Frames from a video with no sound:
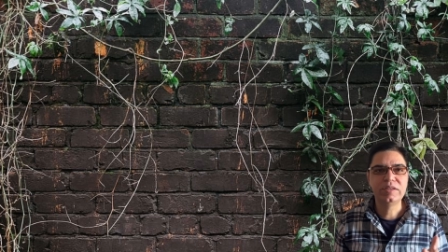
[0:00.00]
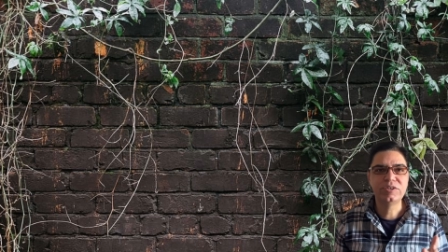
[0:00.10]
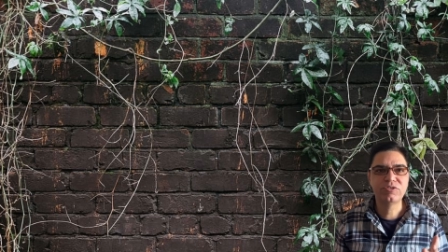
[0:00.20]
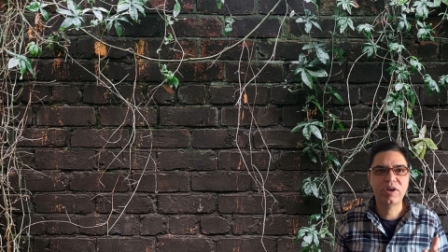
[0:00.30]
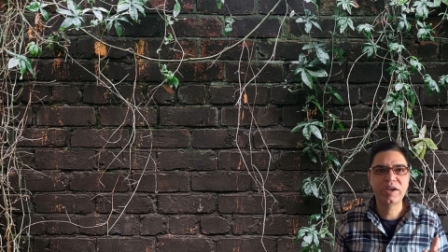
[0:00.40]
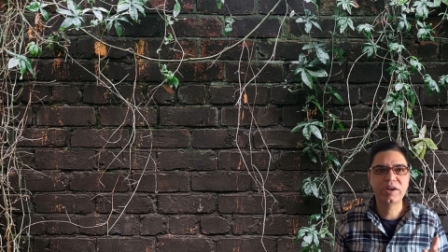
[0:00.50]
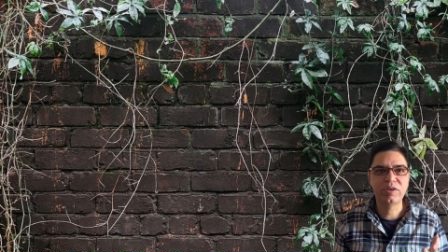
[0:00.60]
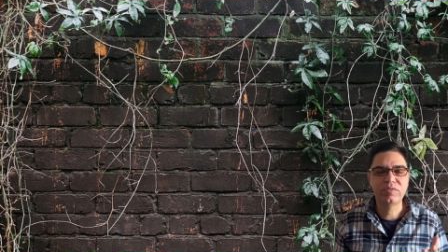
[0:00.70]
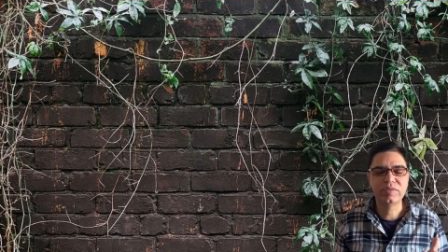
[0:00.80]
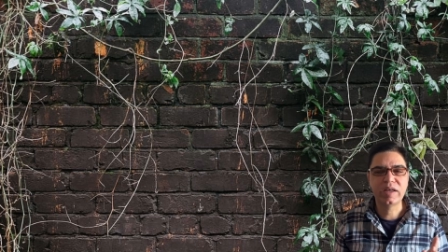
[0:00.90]
triad
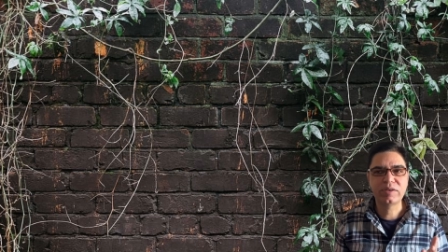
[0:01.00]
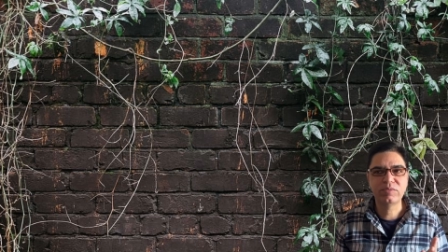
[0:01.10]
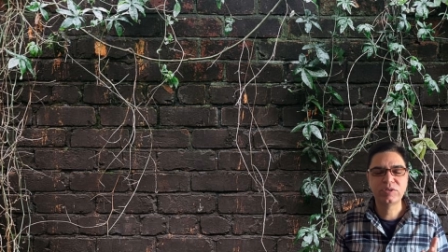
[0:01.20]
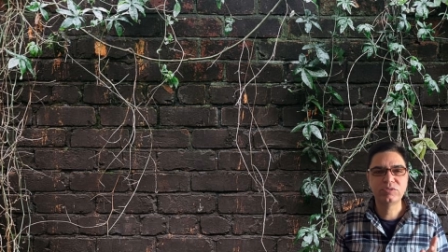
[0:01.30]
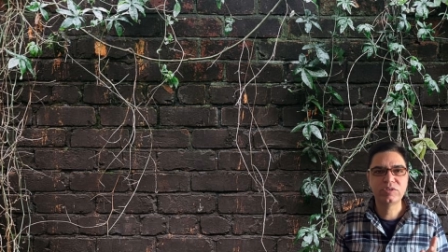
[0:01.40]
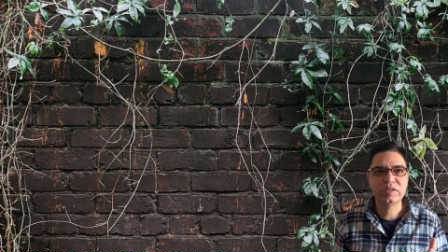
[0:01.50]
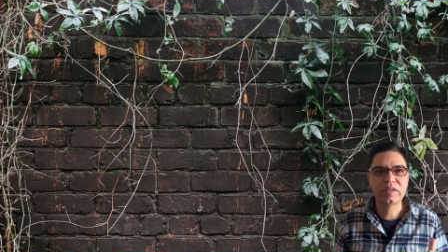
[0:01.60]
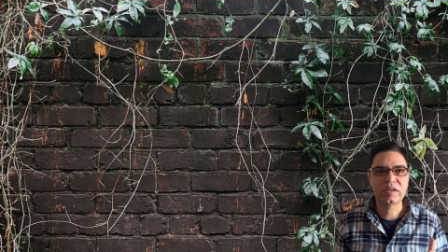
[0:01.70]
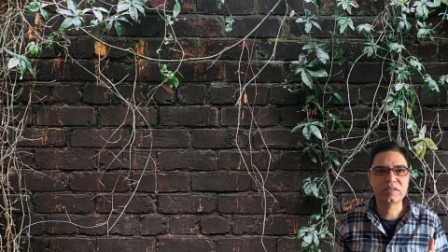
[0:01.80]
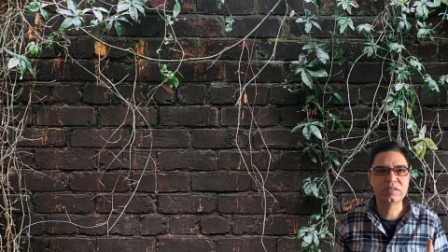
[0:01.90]
of like what you say,
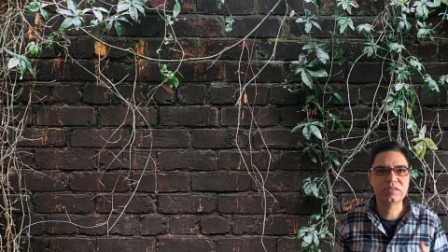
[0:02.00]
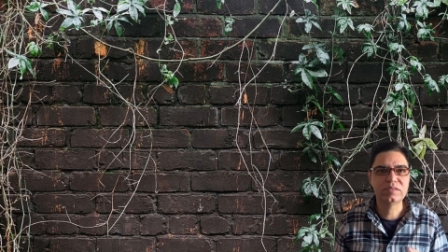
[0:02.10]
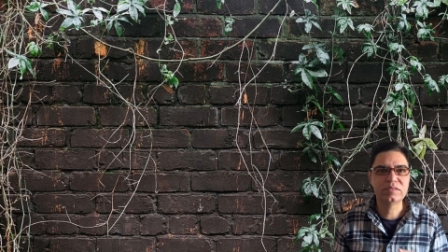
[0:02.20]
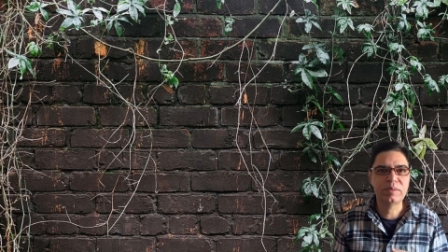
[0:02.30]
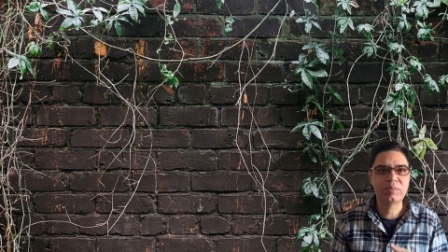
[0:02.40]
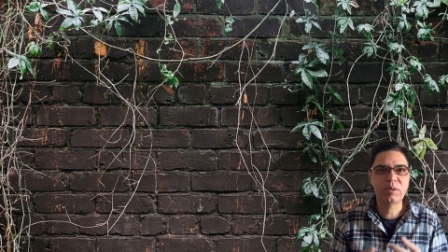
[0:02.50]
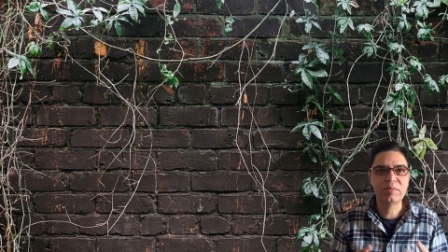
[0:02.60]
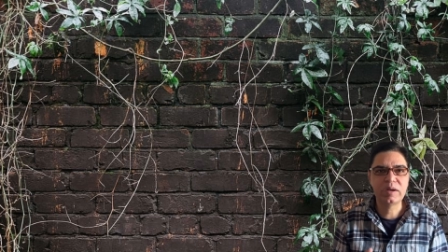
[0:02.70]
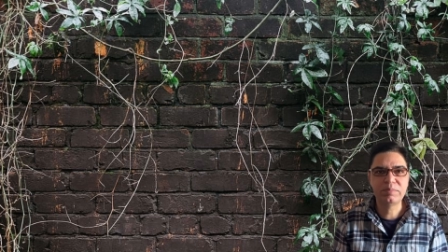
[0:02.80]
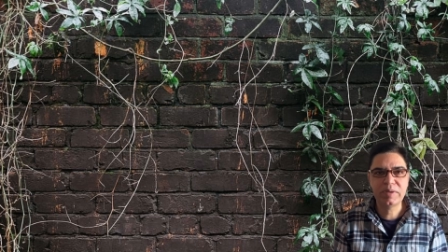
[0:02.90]
like this
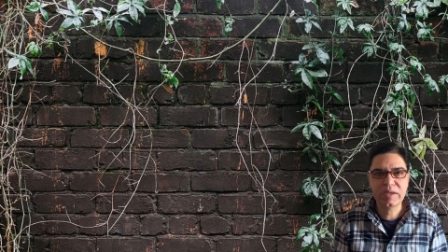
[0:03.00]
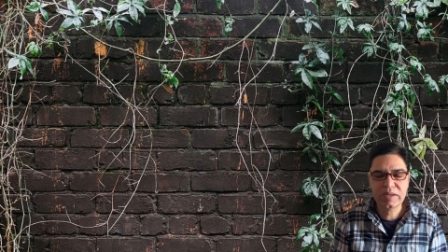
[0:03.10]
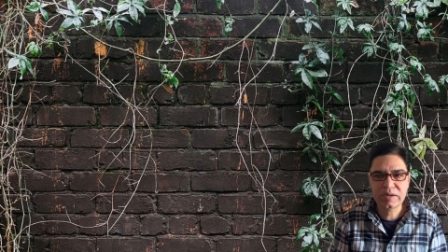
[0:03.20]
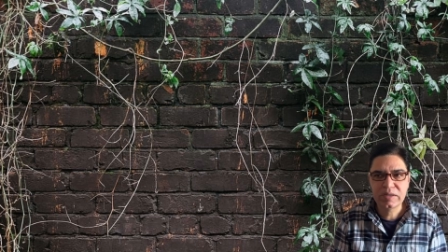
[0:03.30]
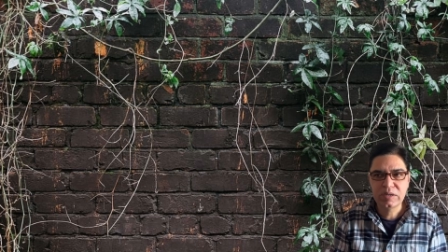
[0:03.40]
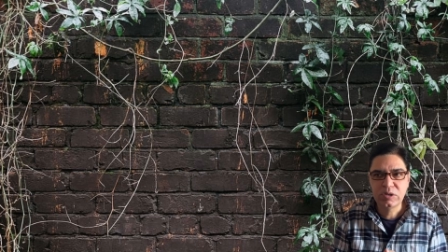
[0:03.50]
abdominal pain,